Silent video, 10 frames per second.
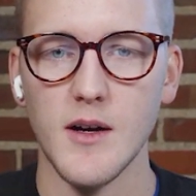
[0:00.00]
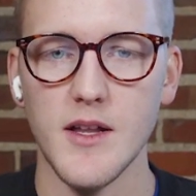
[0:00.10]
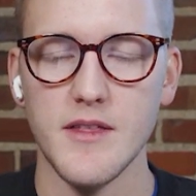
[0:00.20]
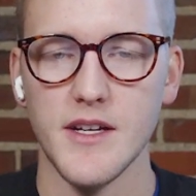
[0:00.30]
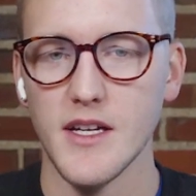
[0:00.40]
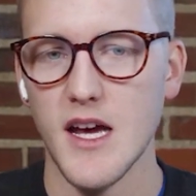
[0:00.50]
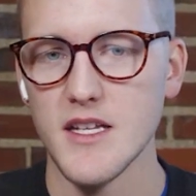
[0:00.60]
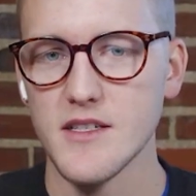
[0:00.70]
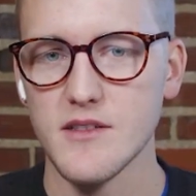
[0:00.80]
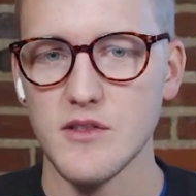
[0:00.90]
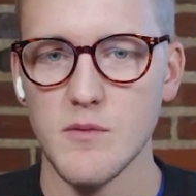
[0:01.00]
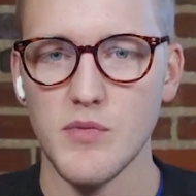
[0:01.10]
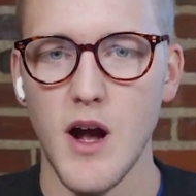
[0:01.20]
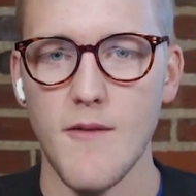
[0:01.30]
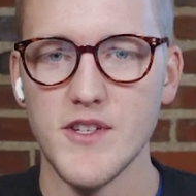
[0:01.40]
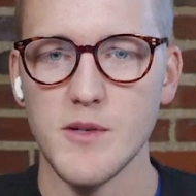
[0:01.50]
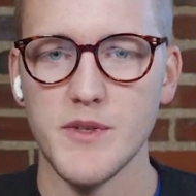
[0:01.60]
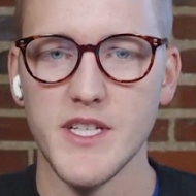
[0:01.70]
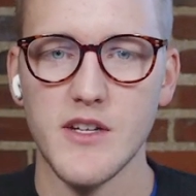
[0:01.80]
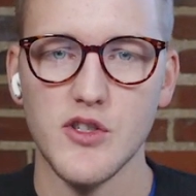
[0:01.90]
Uh, I think it has some
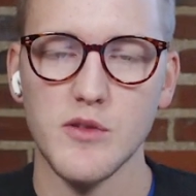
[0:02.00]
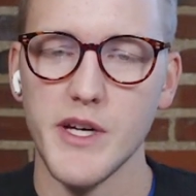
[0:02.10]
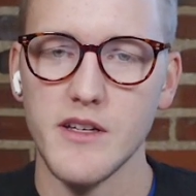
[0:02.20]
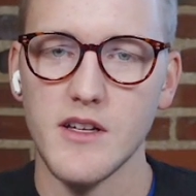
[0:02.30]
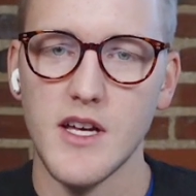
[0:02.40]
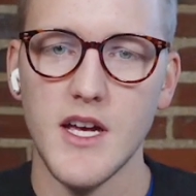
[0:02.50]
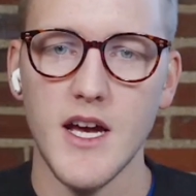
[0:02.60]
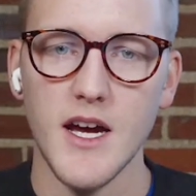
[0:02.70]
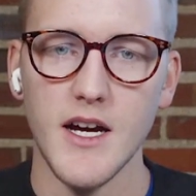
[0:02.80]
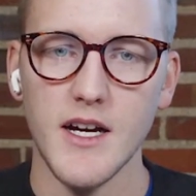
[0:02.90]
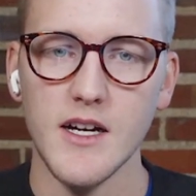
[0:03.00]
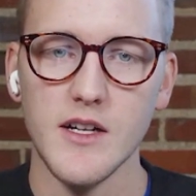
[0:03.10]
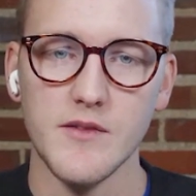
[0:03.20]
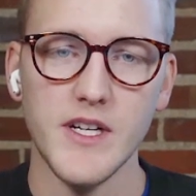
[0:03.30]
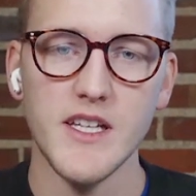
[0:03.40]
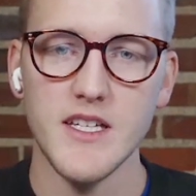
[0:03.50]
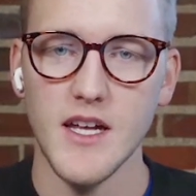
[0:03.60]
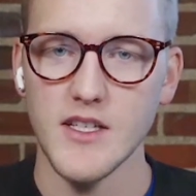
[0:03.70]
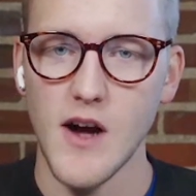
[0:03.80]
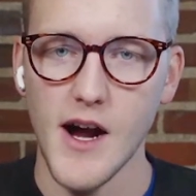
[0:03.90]
promise or potential, but uh, at the very
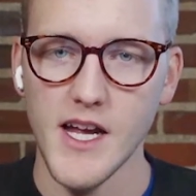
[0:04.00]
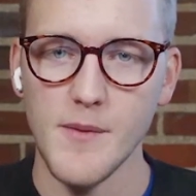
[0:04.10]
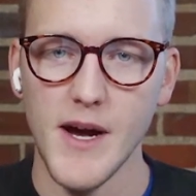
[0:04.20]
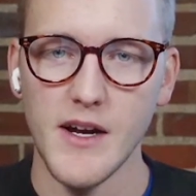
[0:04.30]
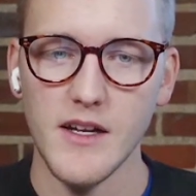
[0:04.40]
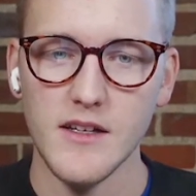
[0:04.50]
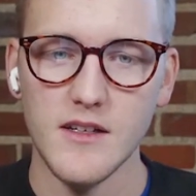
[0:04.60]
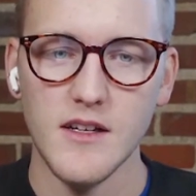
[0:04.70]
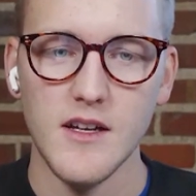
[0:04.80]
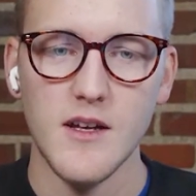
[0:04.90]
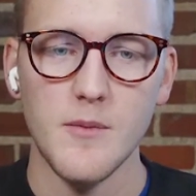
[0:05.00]
least, I like talking about it.